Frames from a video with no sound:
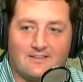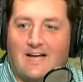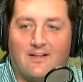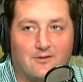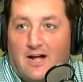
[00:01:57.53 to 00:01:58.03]

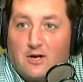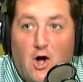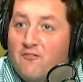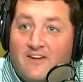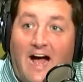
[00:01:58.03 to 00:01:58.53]
They're not
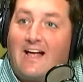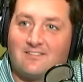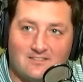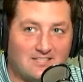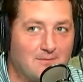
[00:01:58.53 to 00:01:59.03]
golf
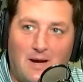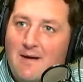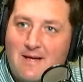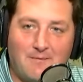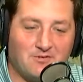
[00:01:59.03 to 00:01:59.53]
guys, and
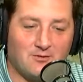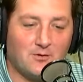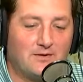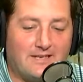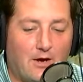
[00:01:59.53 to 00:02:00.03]
T-Bob absolutely